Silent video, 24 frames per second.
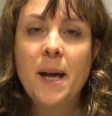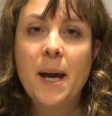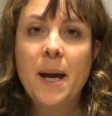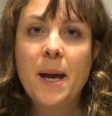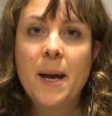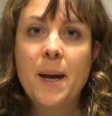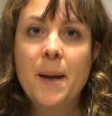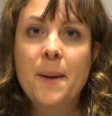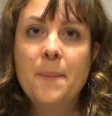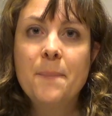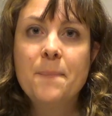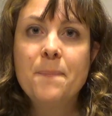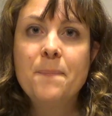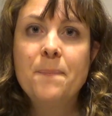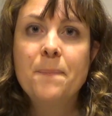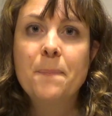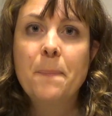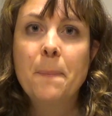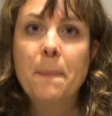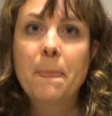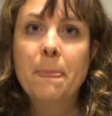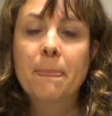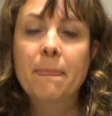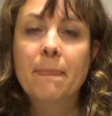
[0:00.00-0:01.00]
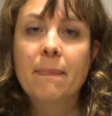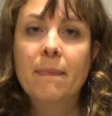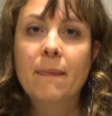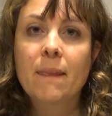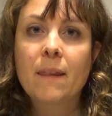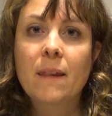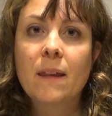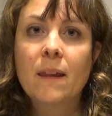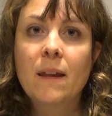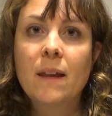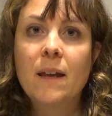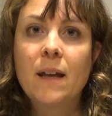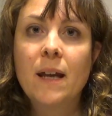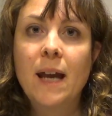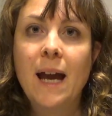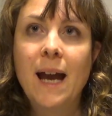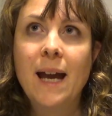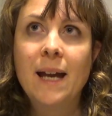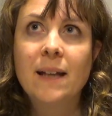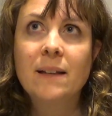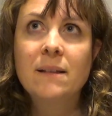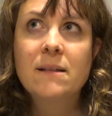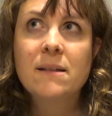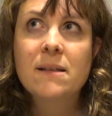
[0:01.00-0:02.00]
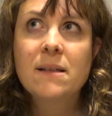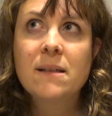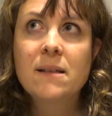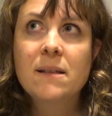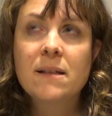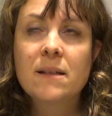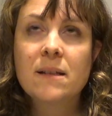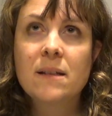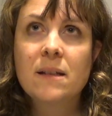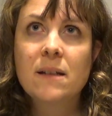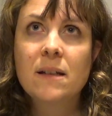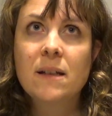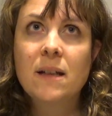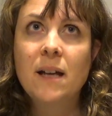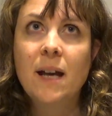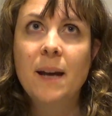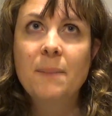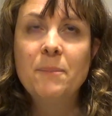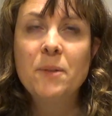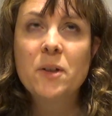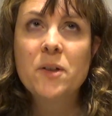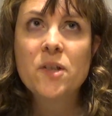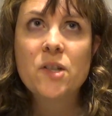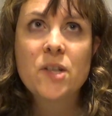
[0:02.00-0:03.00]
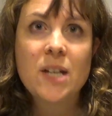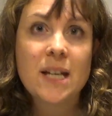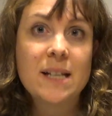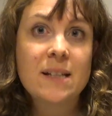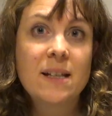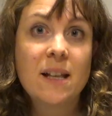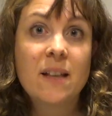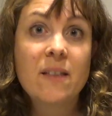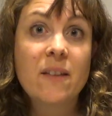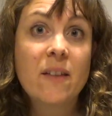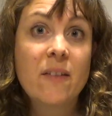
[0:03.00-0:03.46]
And I'm not suggesting